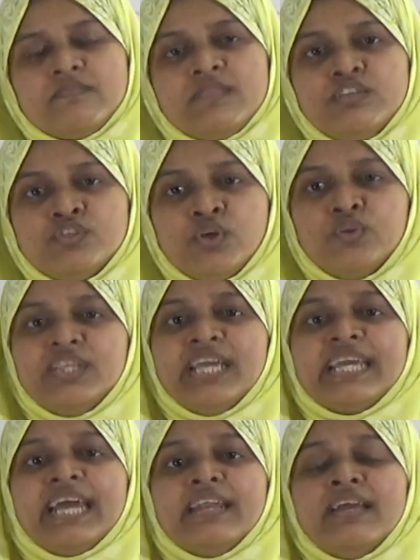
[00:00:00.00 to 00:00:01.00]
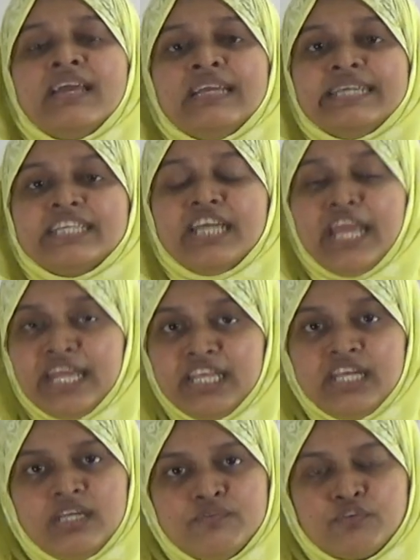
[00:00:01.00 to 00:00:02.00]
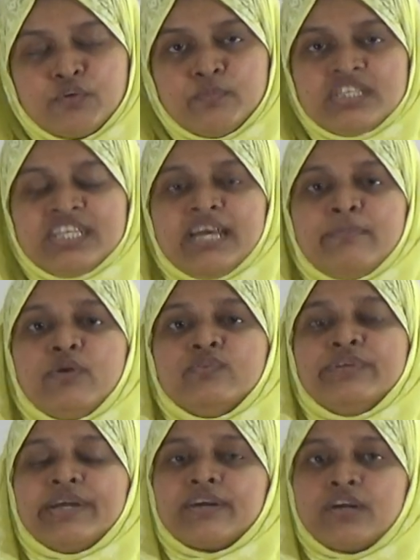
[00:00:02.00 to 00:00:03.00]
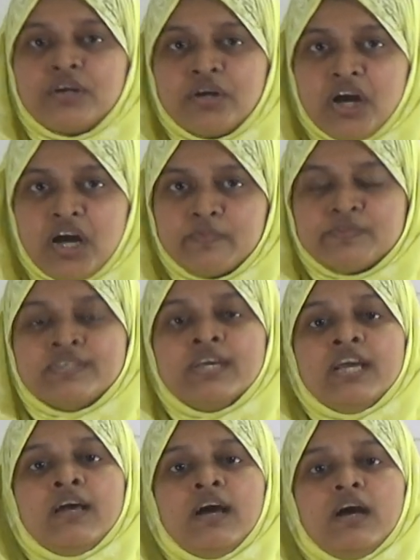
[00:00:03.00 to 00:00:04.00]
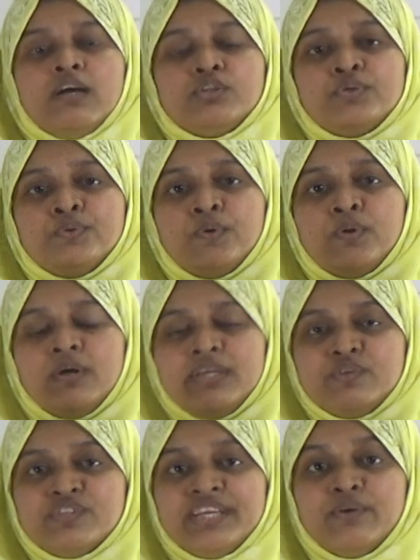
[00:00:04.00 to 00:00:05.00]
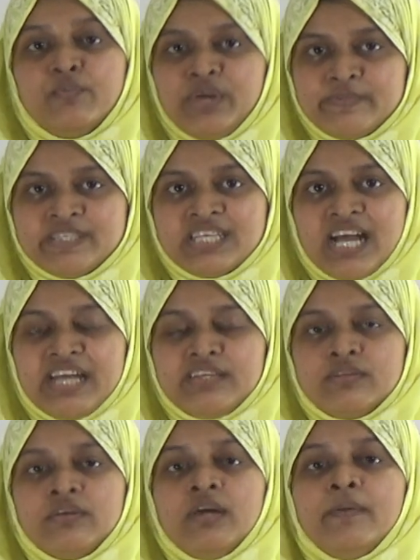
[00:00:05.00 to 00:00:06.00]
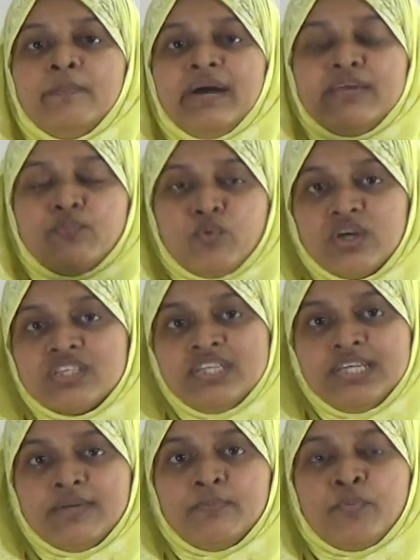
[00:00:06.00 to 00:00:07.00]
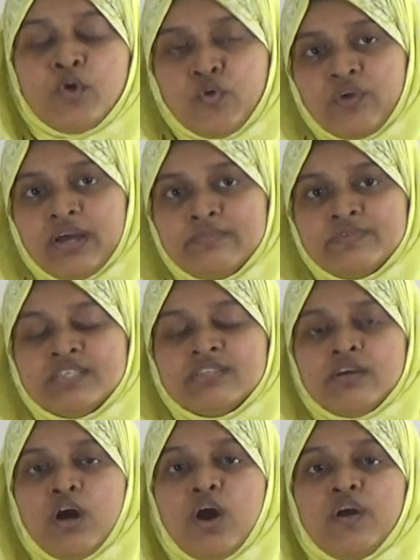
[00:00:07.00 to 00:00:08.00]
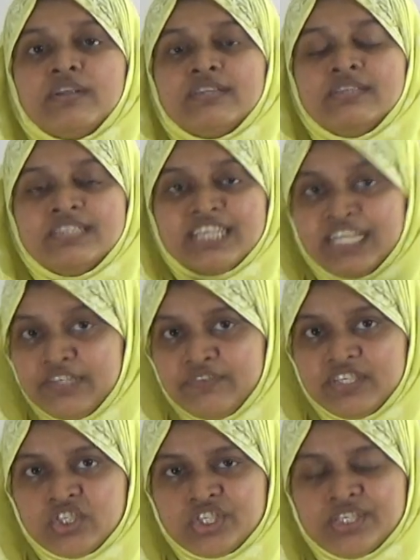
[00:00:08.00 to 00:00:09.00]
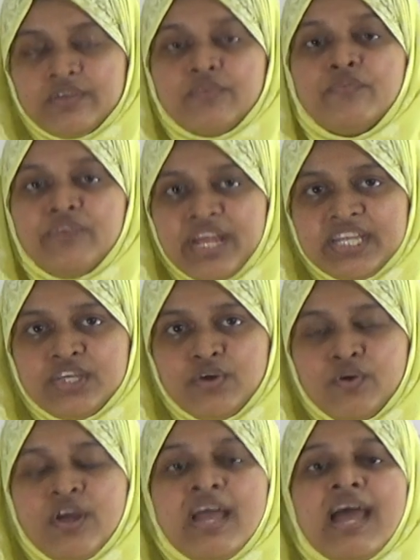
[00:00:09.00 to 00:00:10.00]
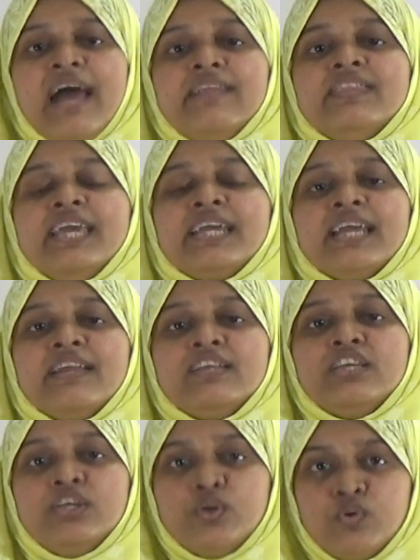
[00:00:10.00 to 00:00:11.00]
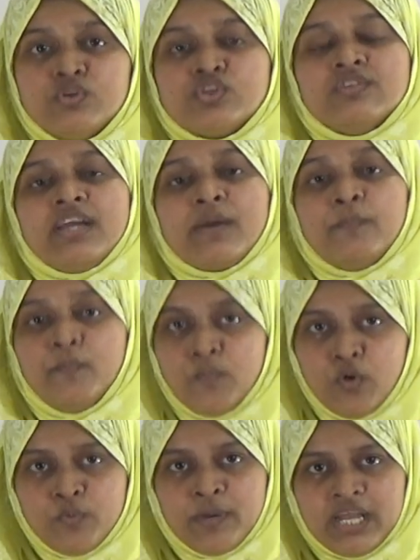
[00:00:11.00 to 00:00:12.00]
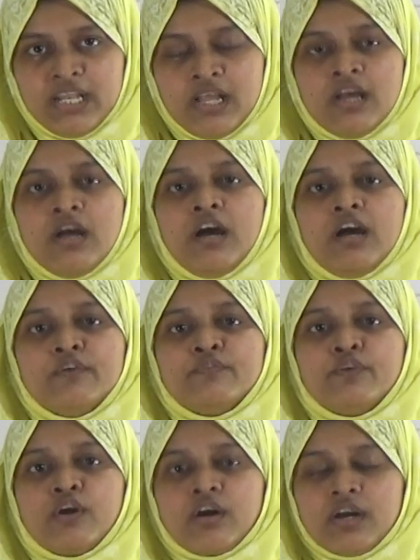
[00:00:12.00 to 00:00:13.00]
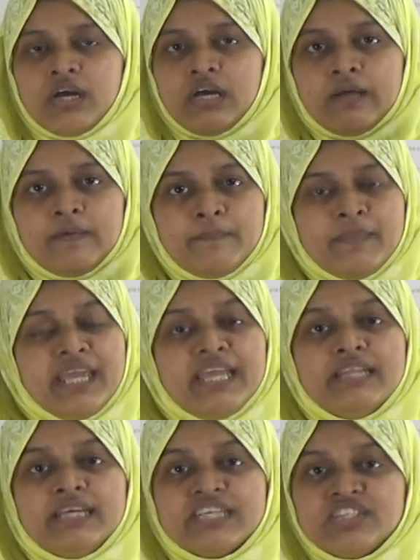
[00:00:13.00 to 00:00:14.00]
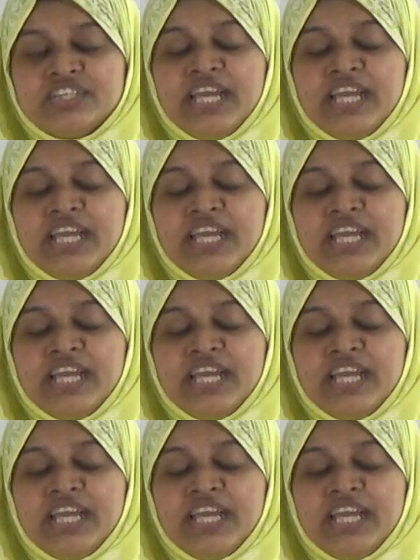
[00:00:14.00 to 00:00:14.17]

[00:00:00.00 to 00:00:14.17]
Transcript: So they can get any information about their crops through using website, by watching programs on television, radio, and they can use their mobile for getting